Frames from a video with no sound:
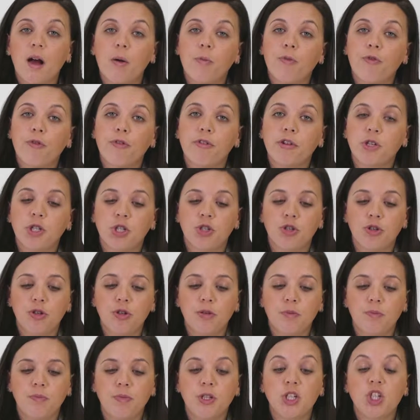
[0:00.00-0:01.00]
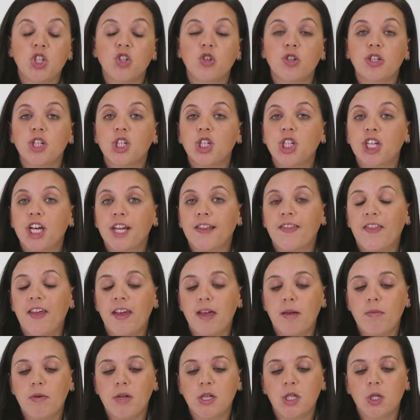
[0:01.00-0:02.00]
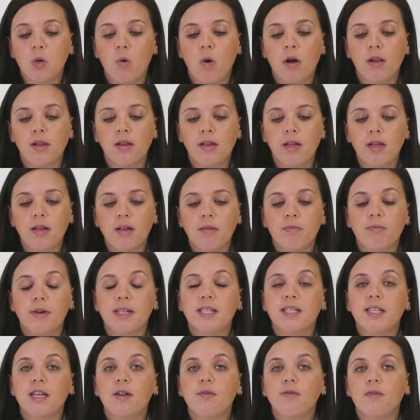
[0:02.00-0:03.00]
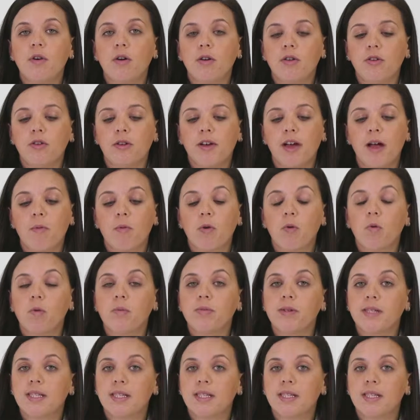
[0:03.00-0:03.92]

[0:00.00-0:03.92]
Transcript: up for a shoot, be sure to check the image quality. By default, your camera will be